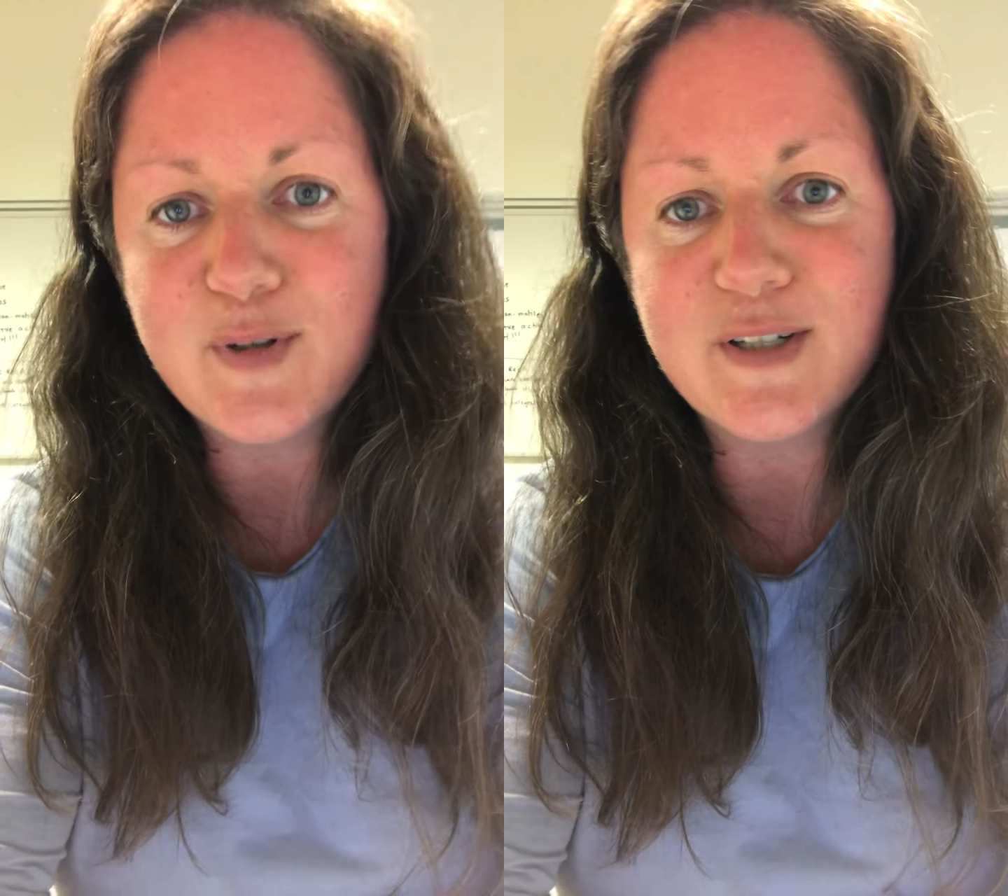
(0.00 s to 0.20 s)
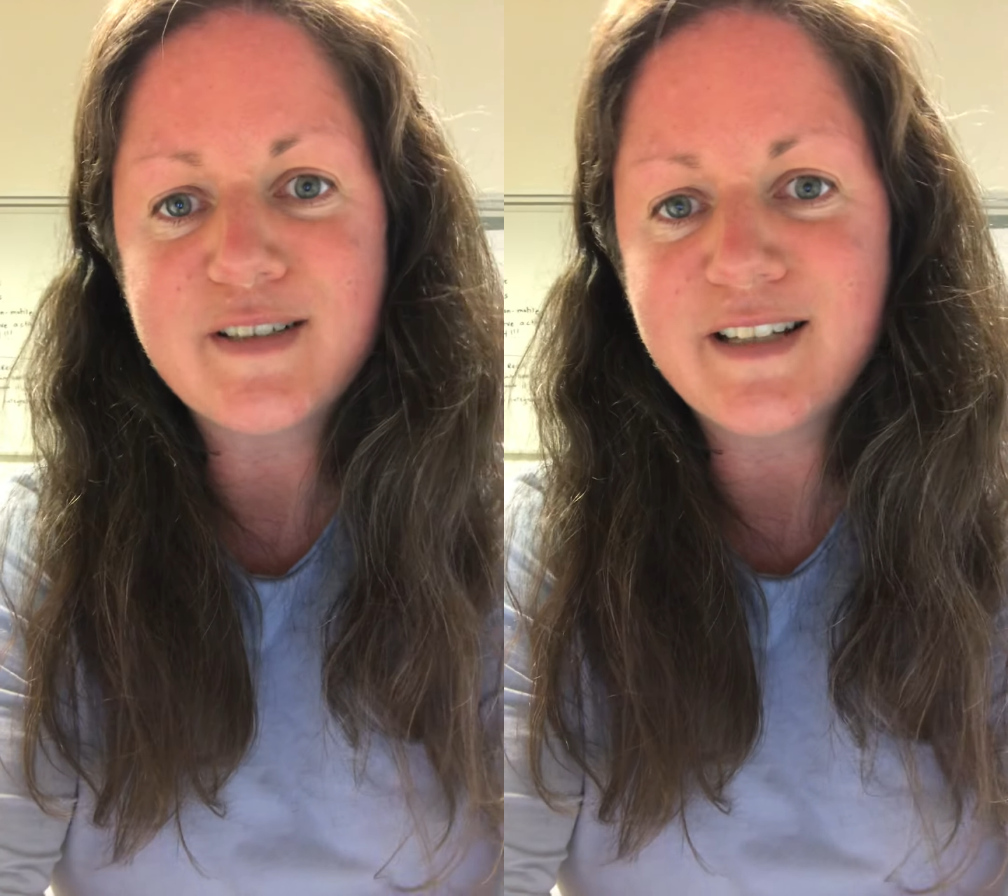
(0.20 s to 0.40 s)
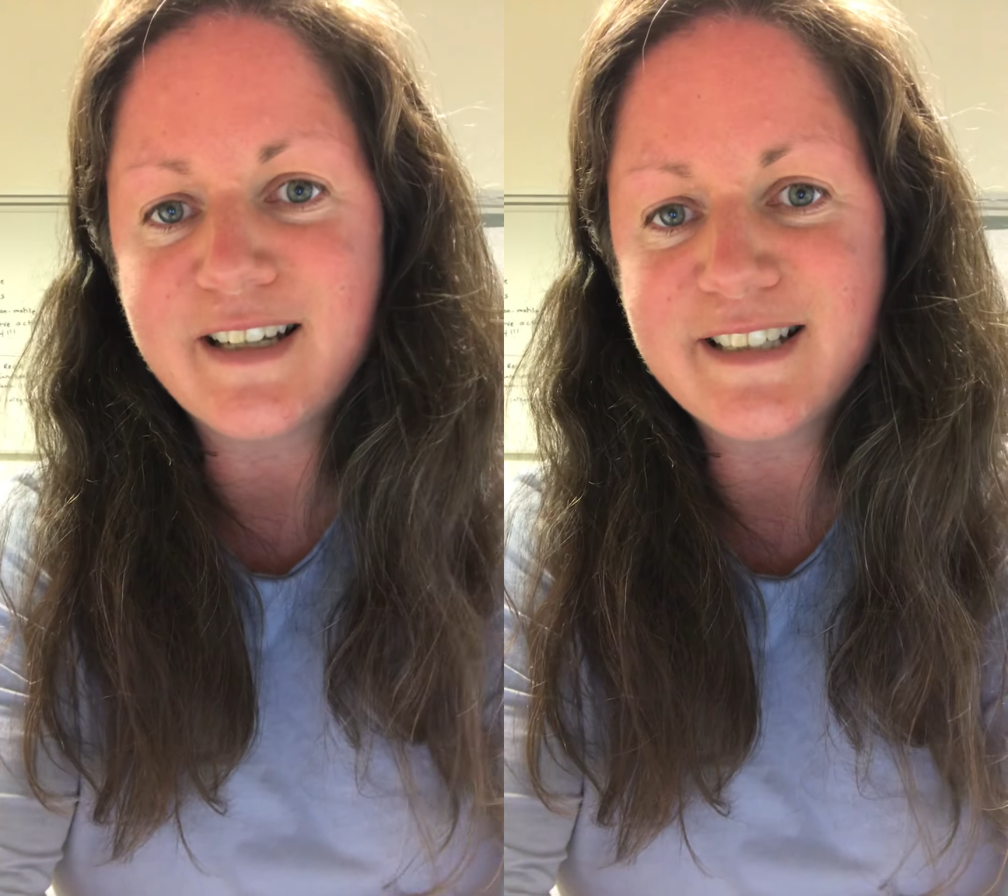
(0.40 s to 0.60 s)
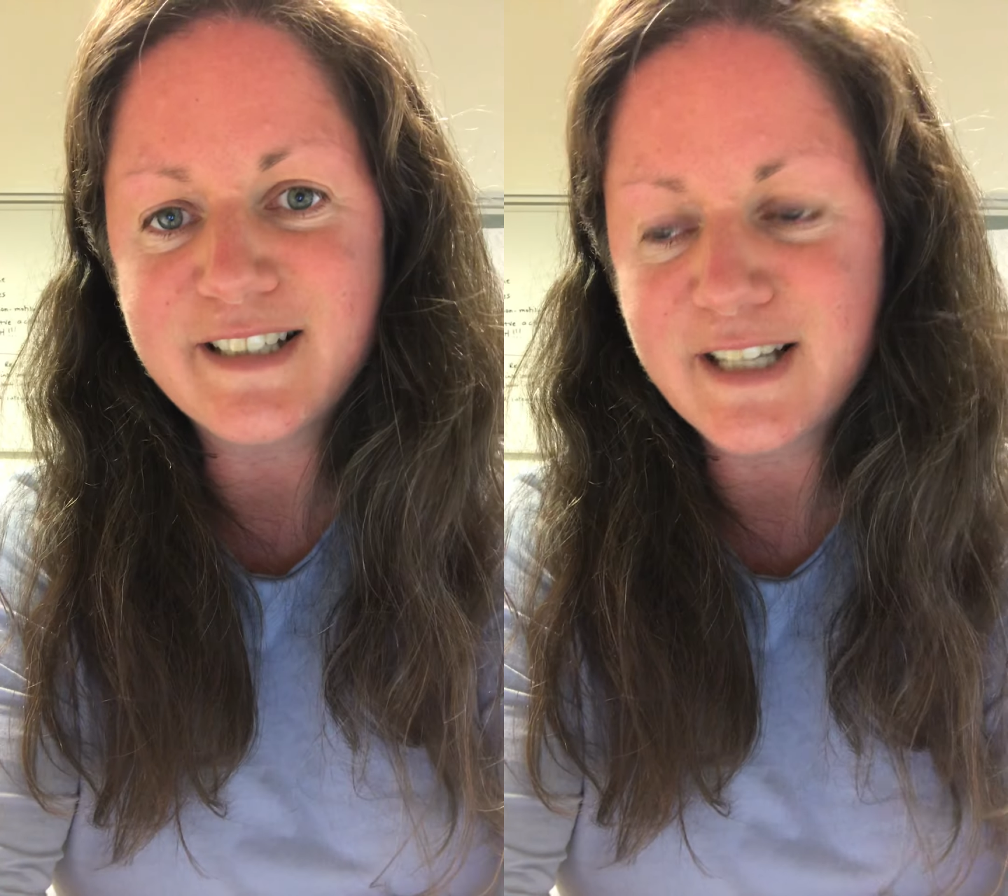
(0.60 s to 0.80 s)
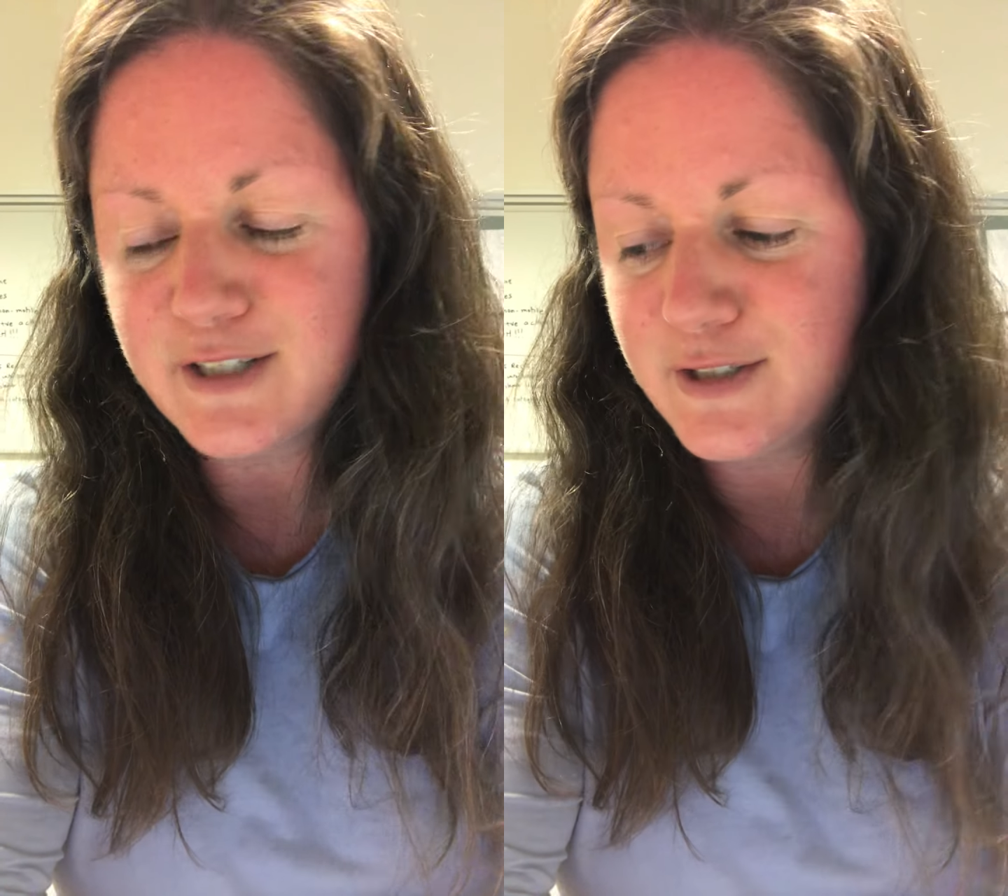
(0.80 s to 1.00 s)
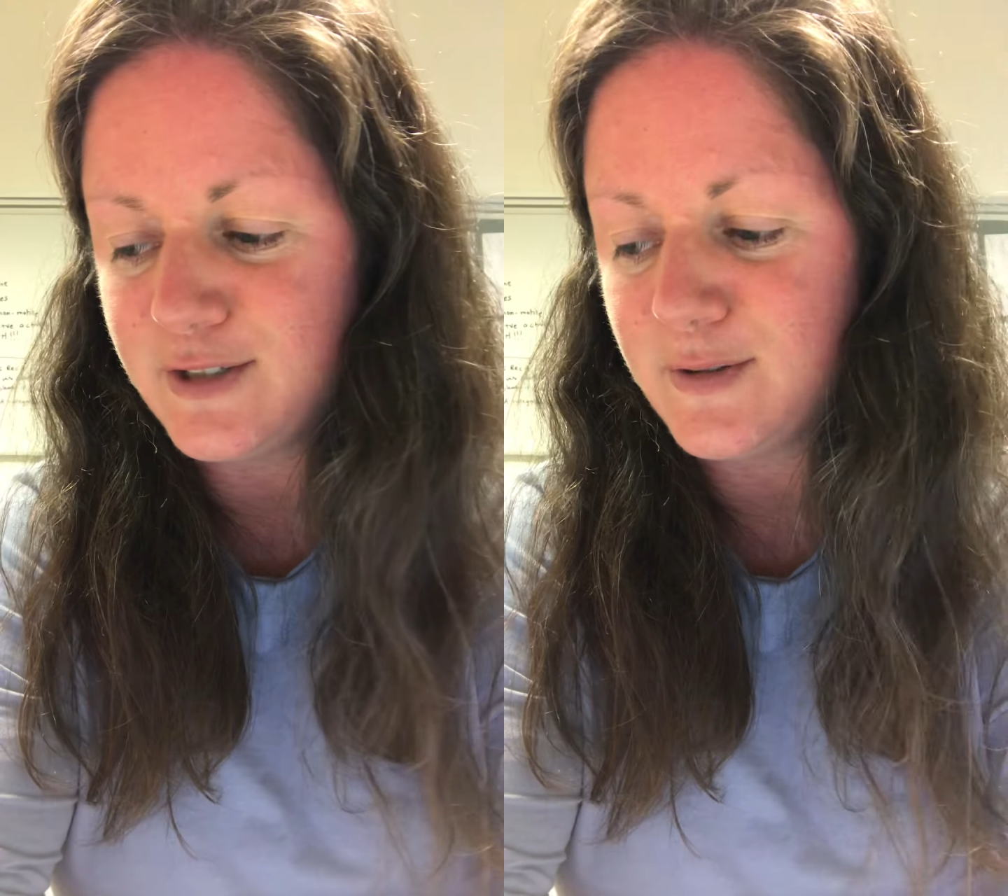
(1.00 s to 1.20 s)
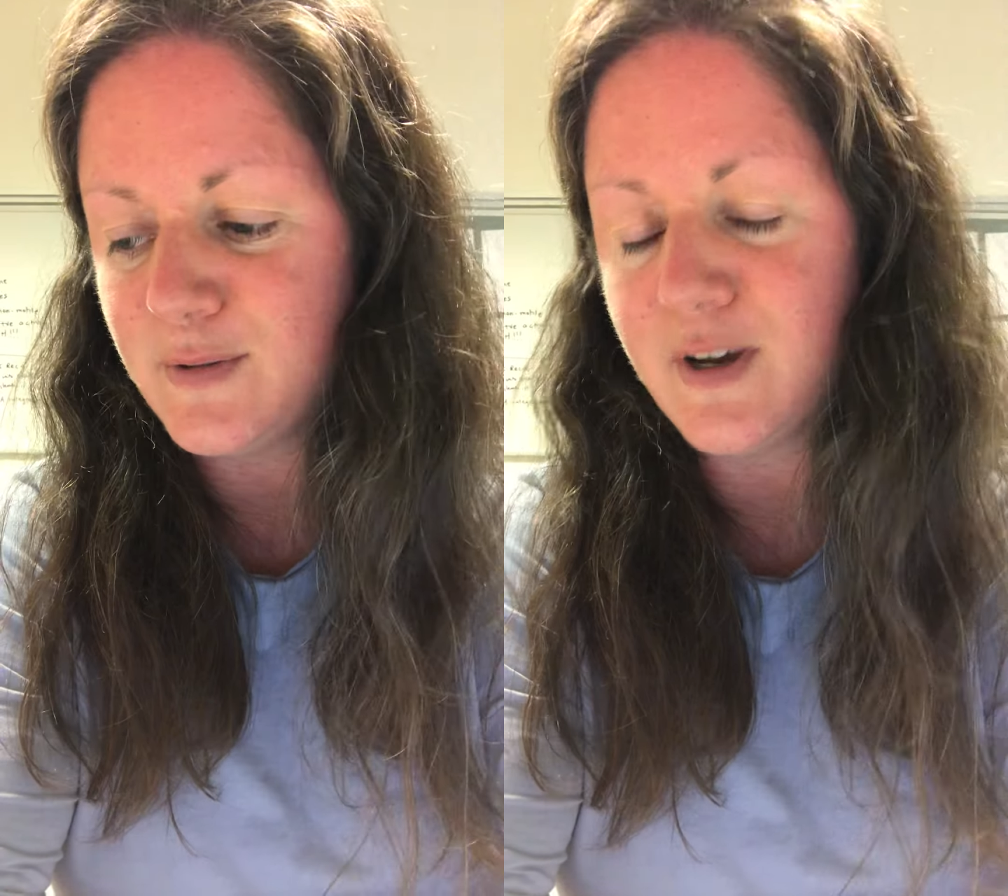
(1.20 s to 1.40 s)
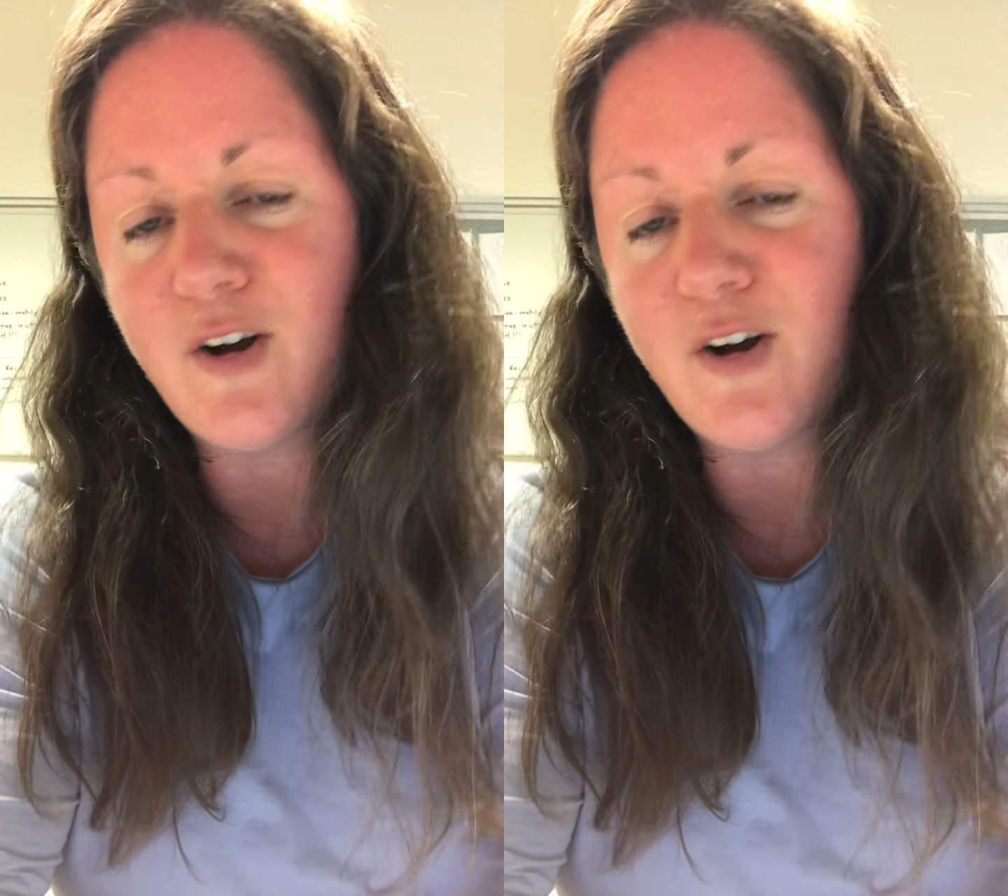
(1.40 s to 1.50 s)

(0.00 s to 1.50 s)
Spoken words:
but I still get to do